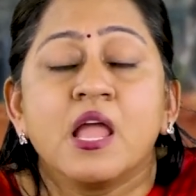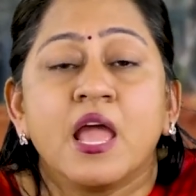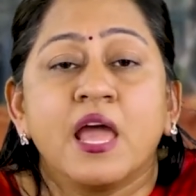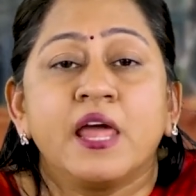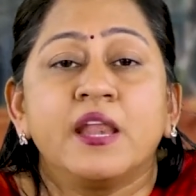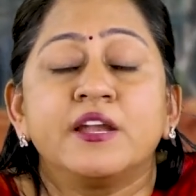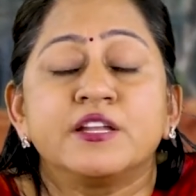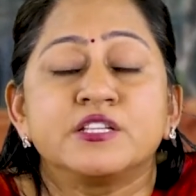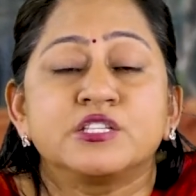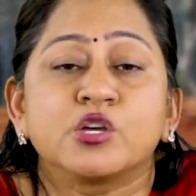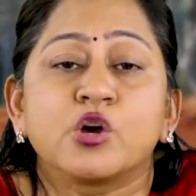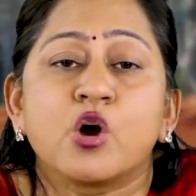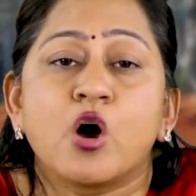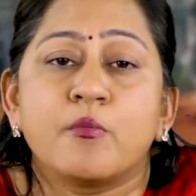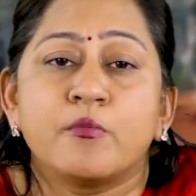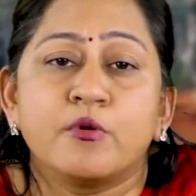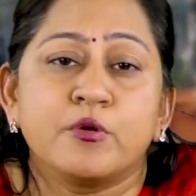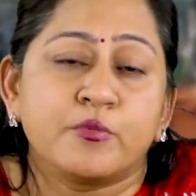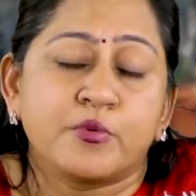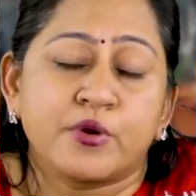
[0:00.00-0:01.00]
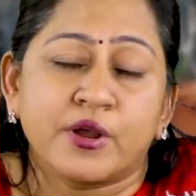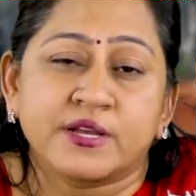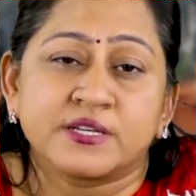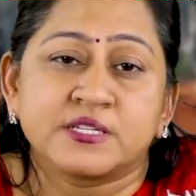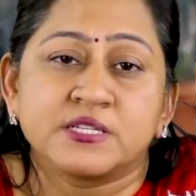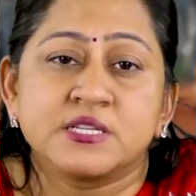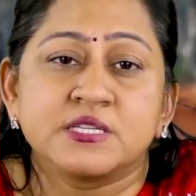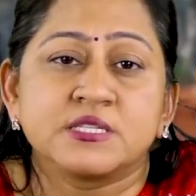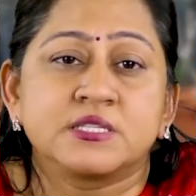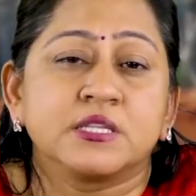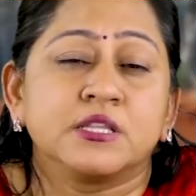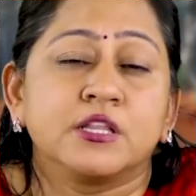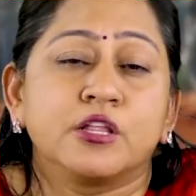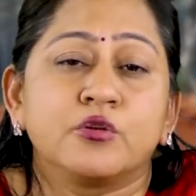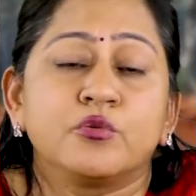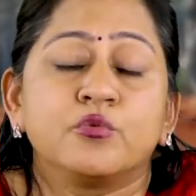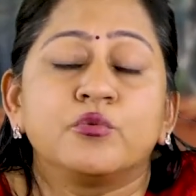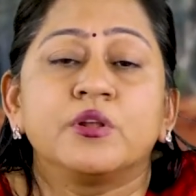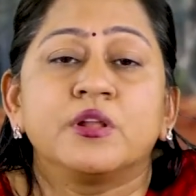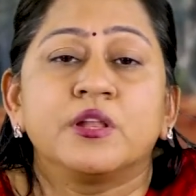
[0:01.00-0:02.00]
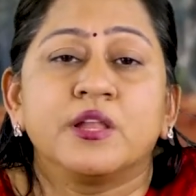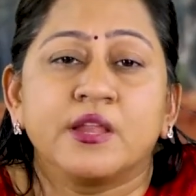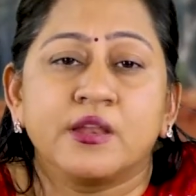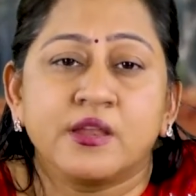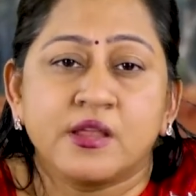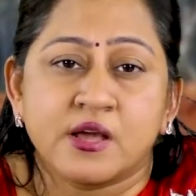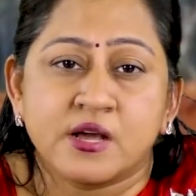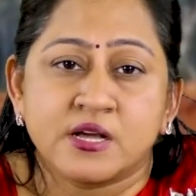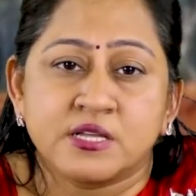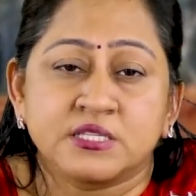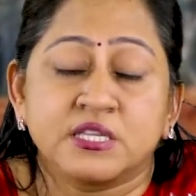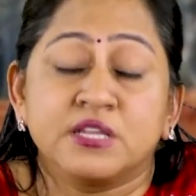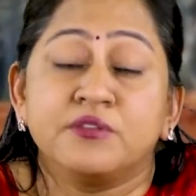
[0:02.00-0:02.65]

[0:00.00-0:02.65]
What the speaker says: And it is a common practice in the rural areas.